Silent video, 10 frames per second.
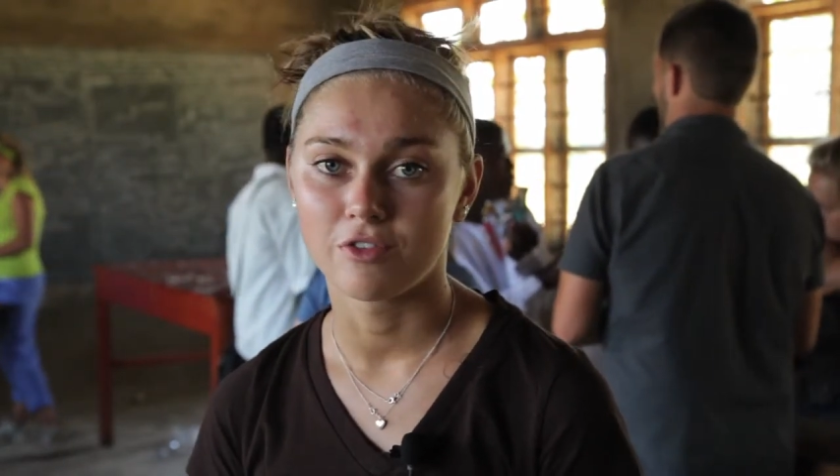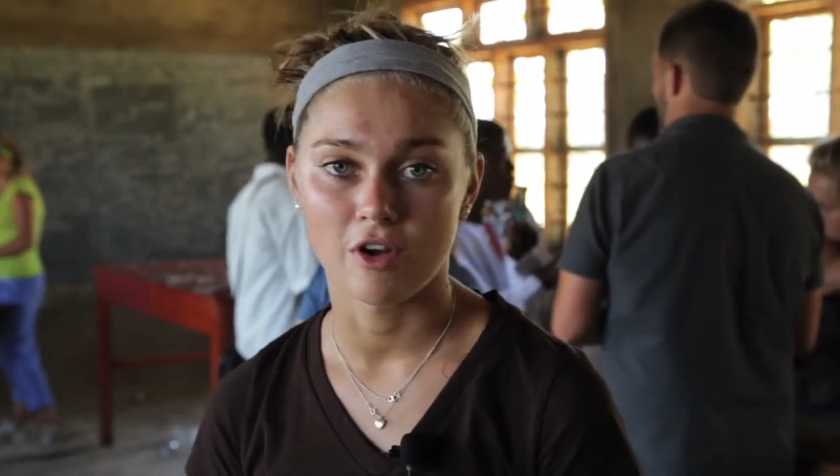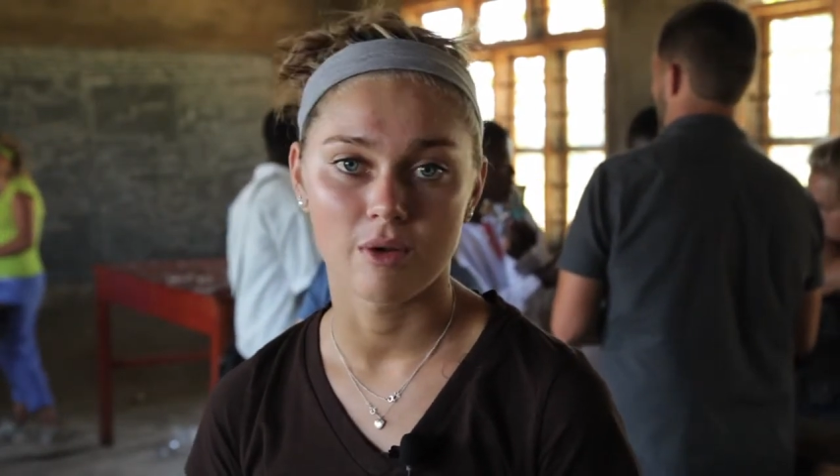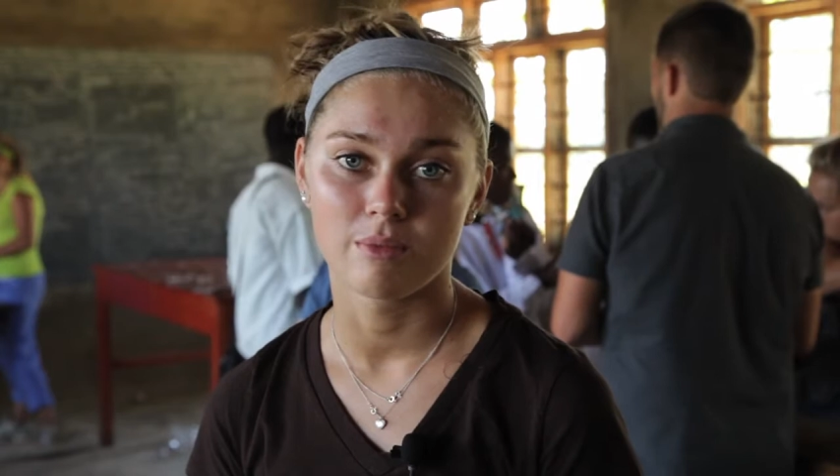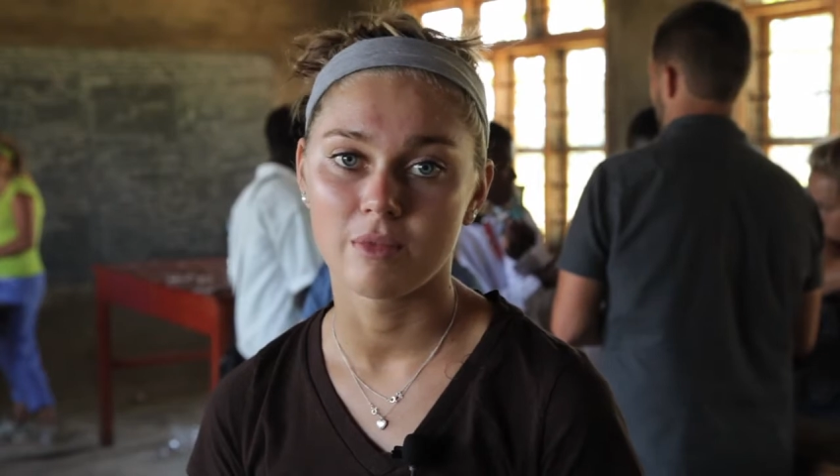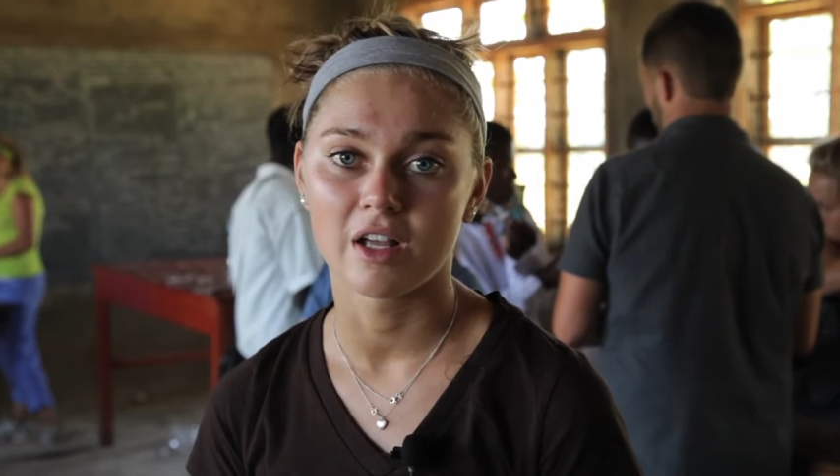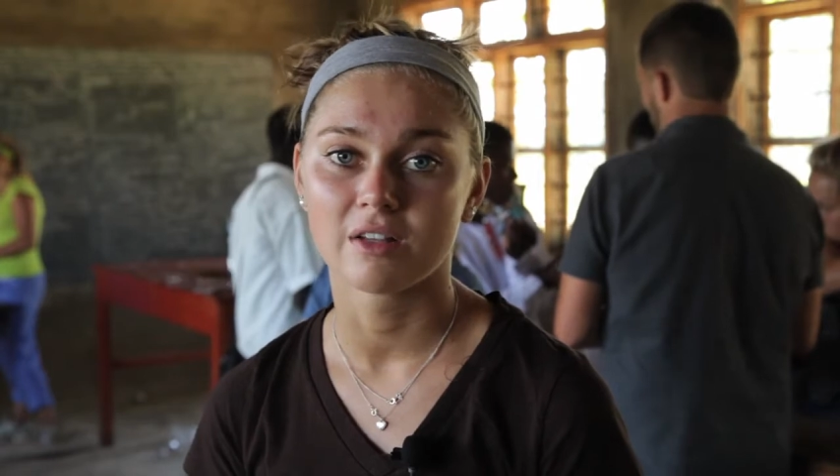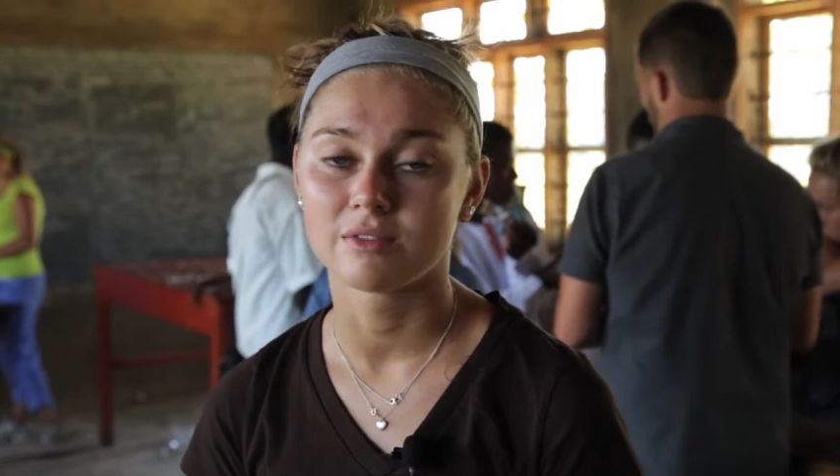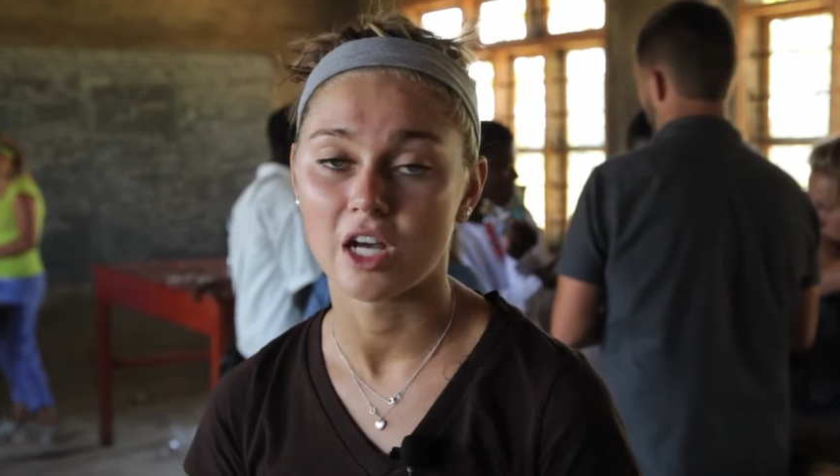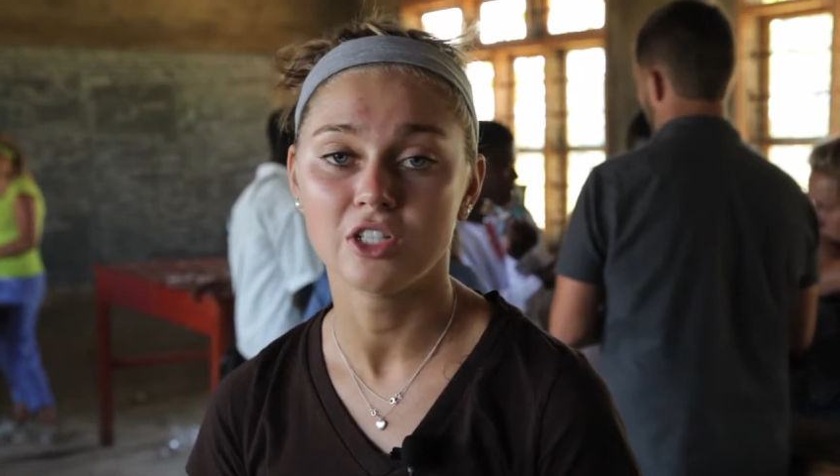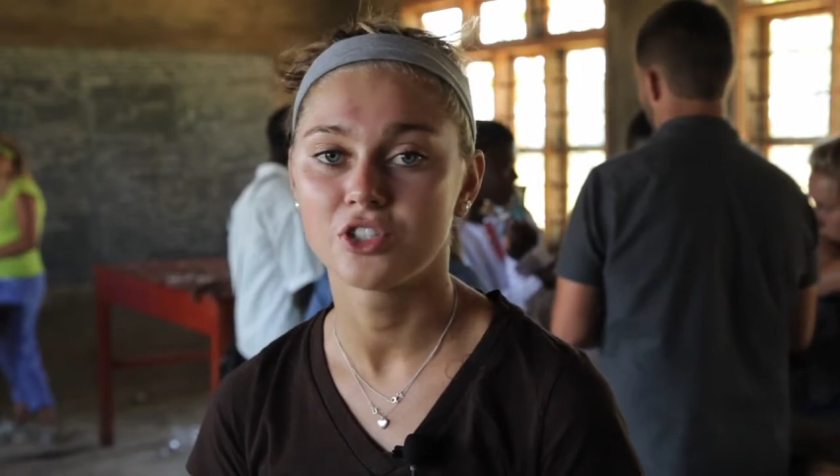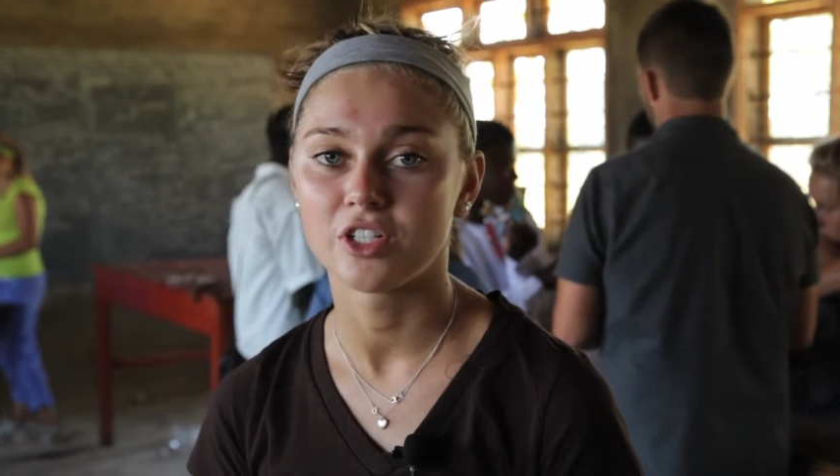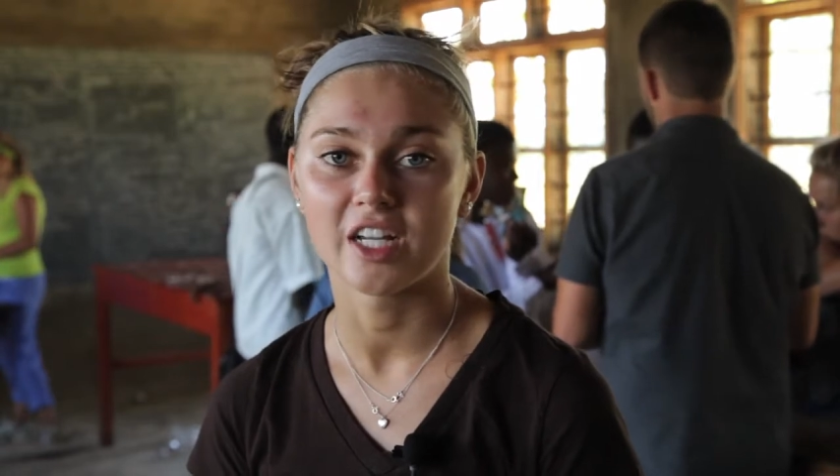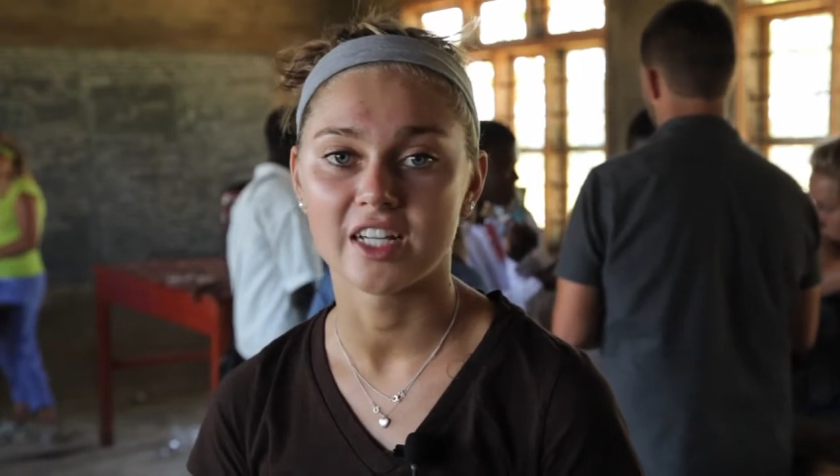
from a country.